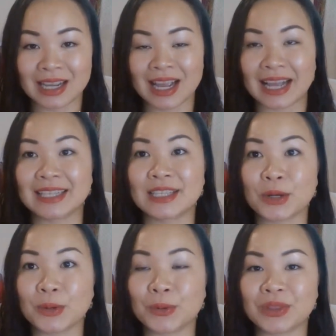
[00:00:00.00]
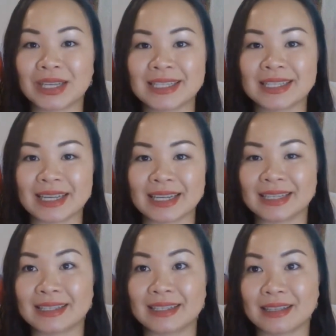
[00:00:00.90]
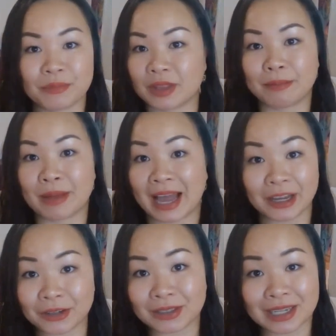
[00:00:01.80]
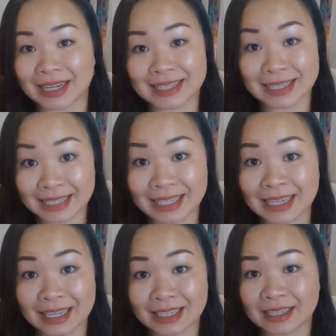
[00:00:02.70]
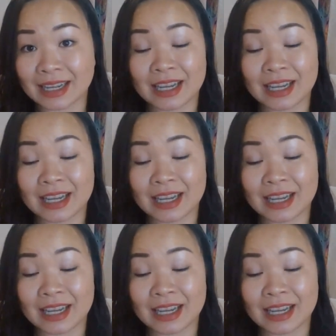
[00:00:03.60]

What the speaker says: And so this is the pattern I see in